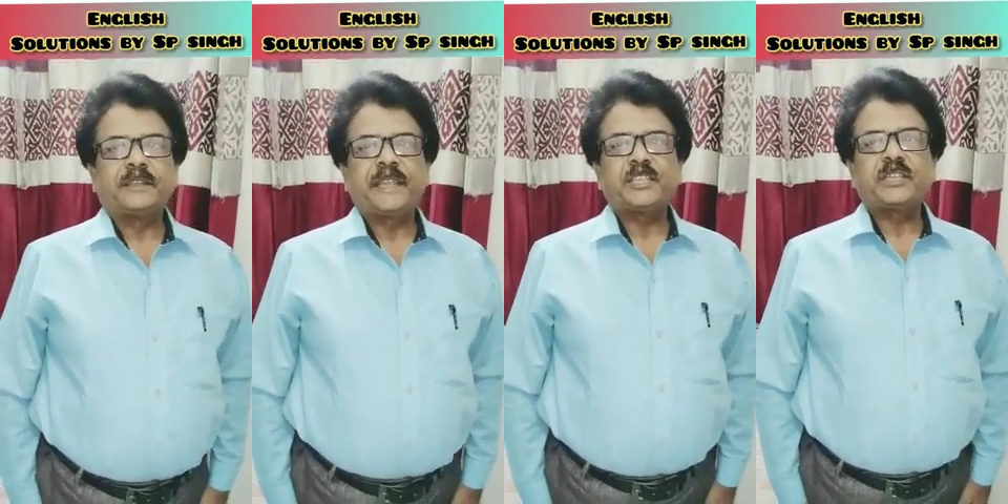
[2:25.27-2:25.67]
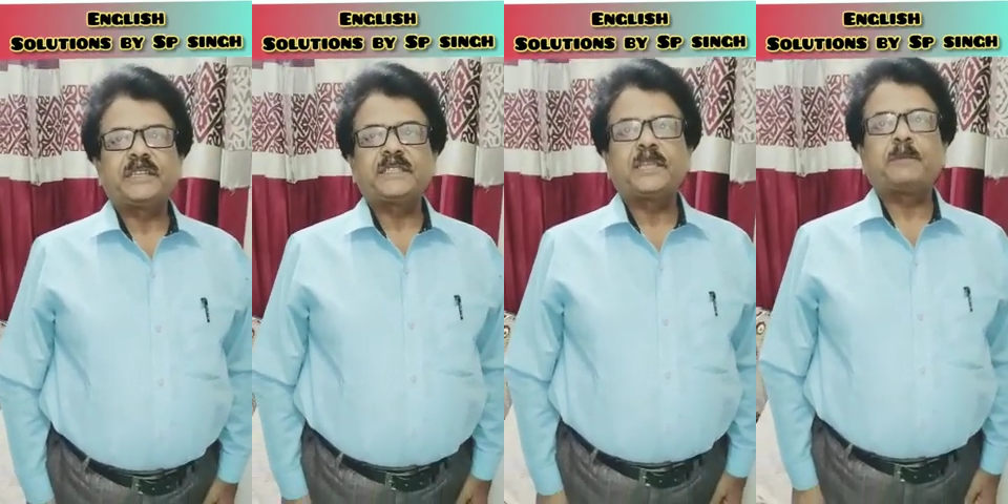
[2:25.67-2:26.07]
Diction
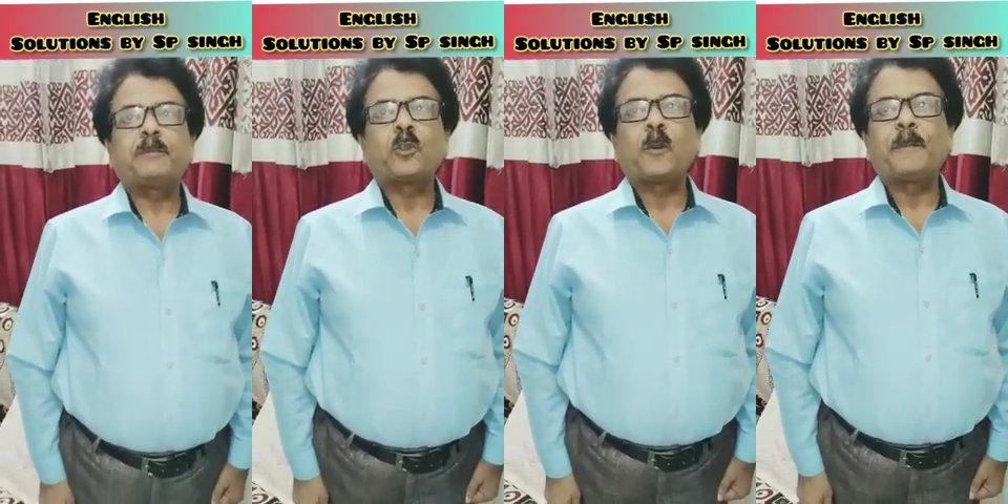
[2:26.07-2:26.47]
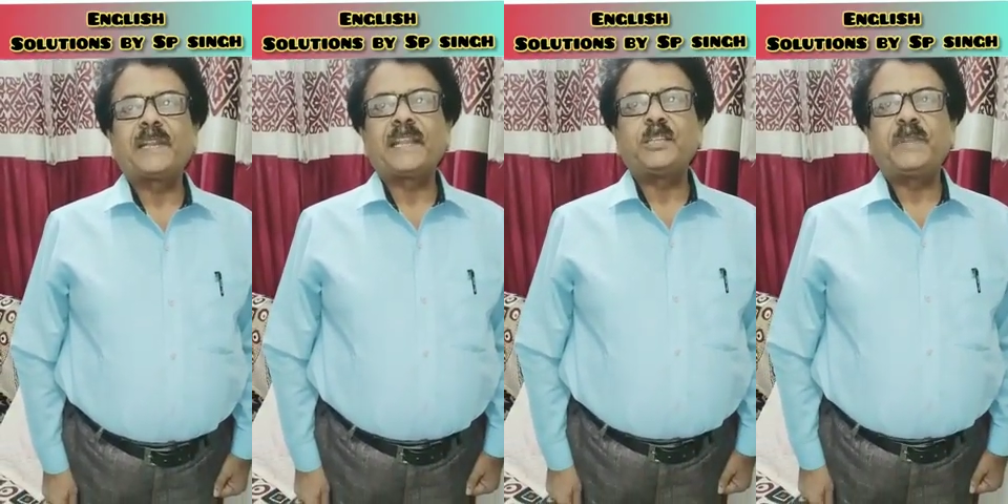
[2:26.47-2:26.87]
is the proper
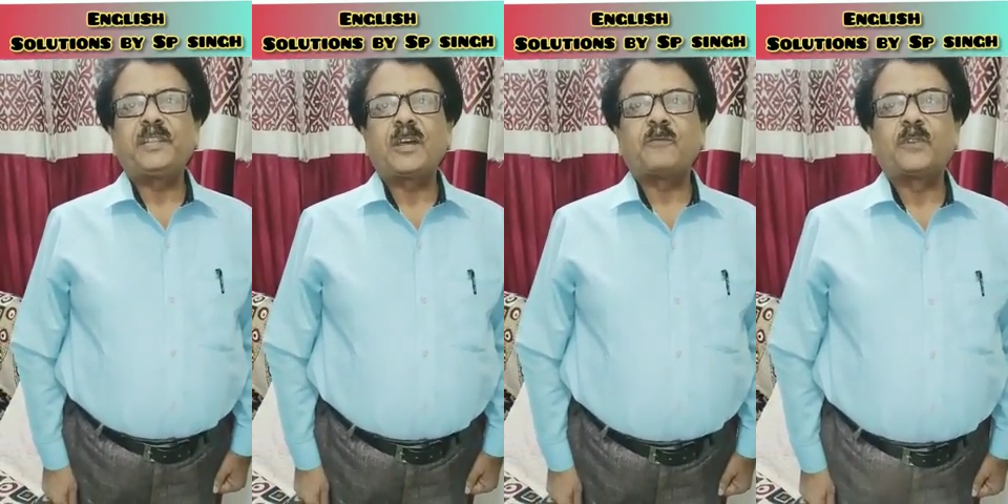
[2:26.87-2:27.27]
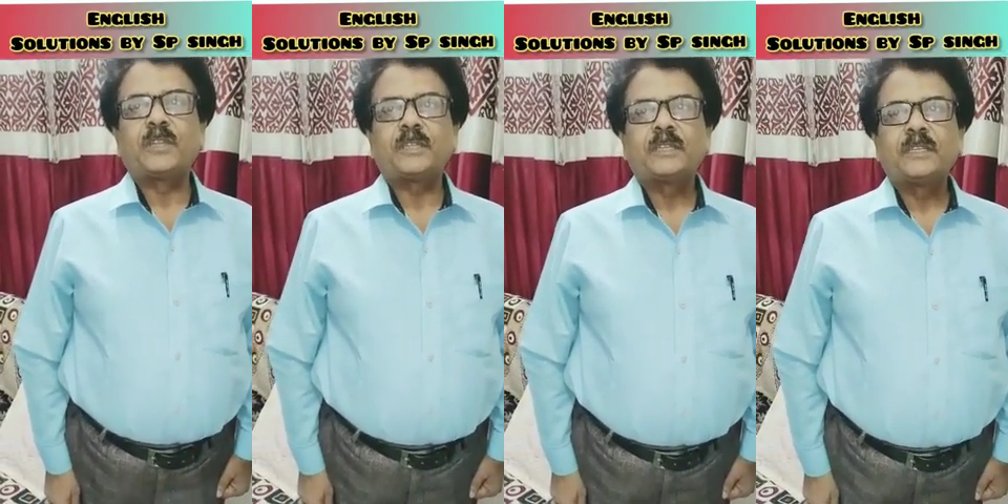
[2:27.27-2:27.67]
arrangement of
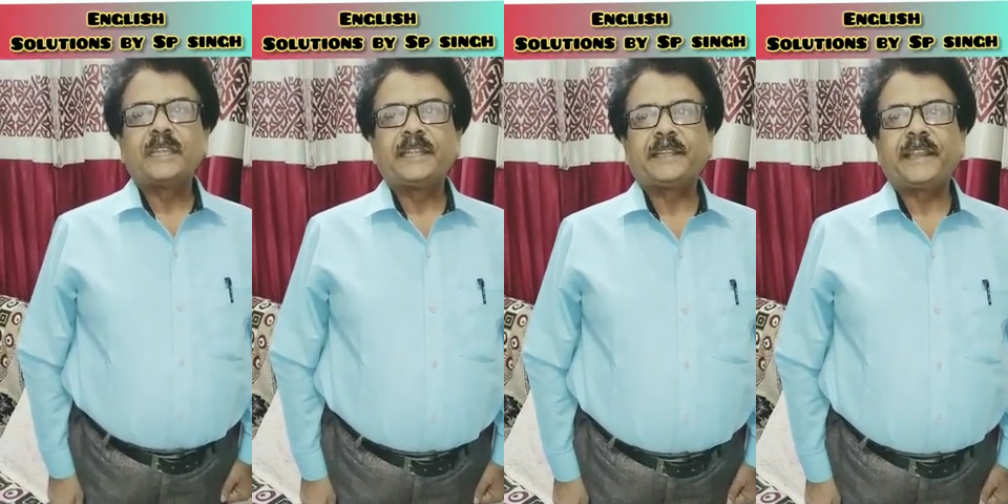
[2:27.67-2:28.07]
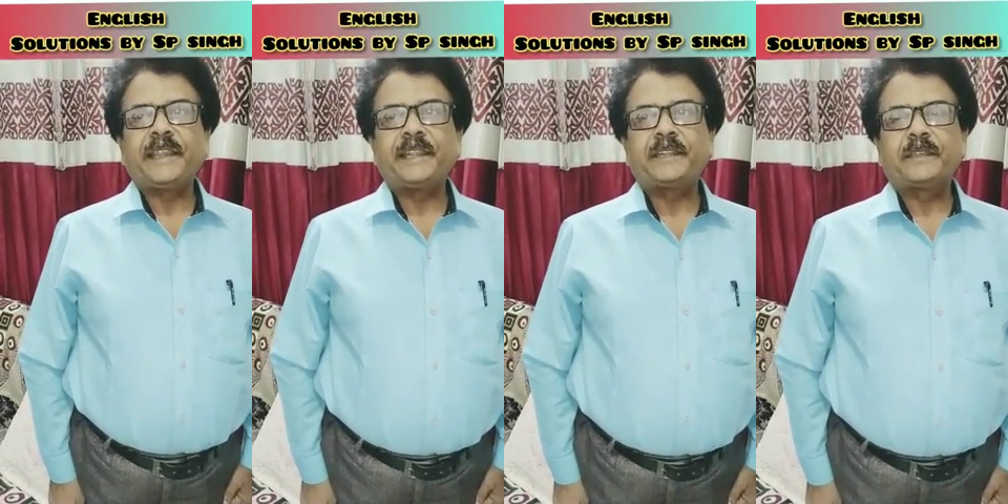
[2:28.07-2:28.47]
words. It
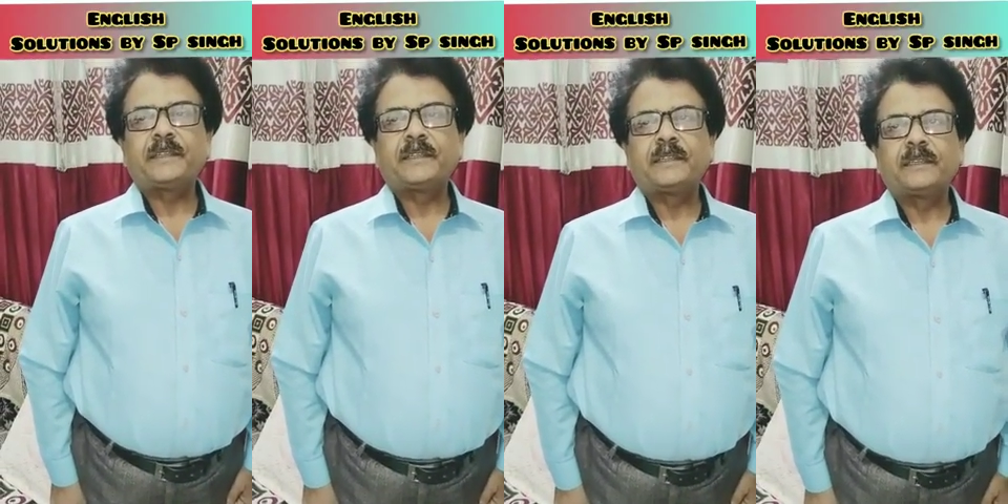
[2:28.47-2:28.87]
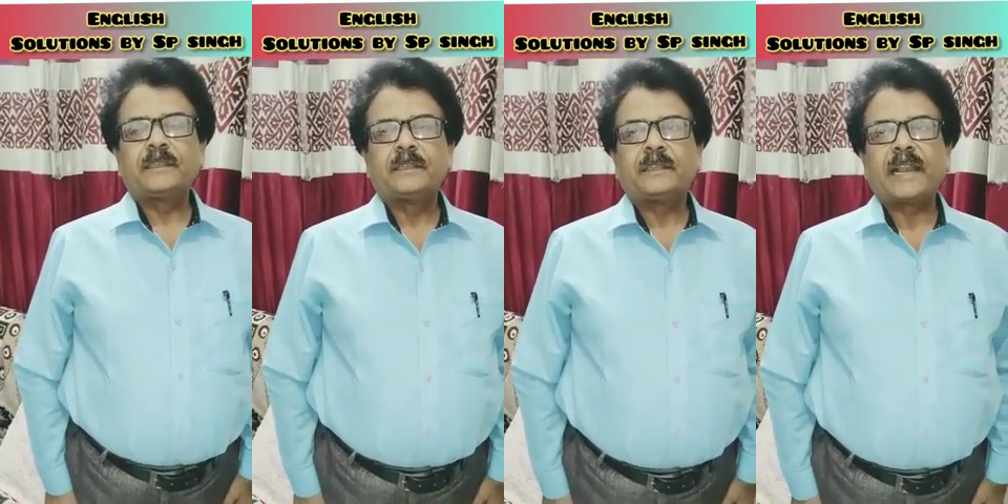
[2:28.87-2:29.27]
creates
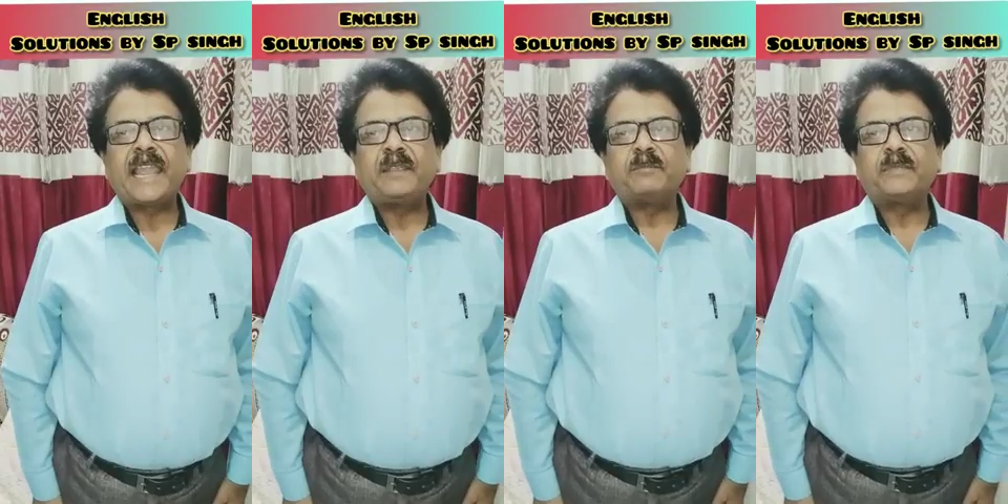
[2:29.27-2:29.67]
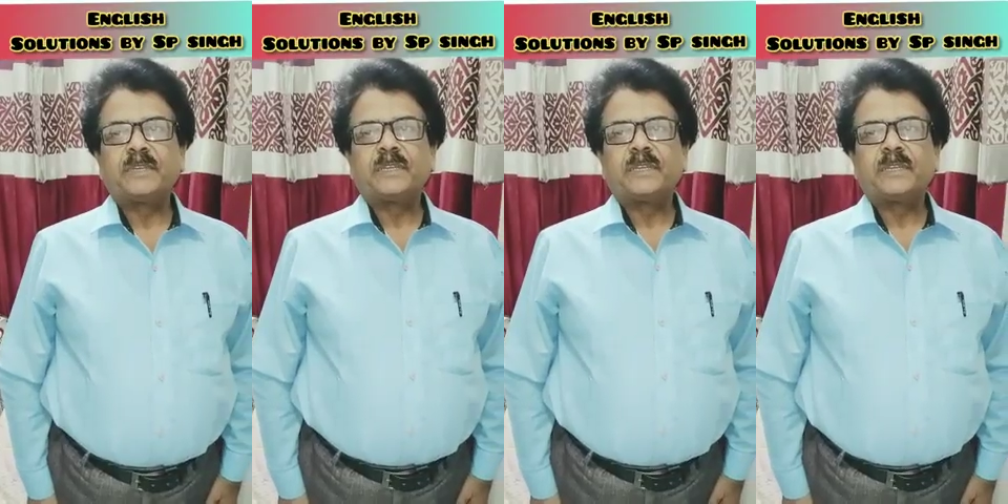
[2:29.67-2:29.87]
rhyme.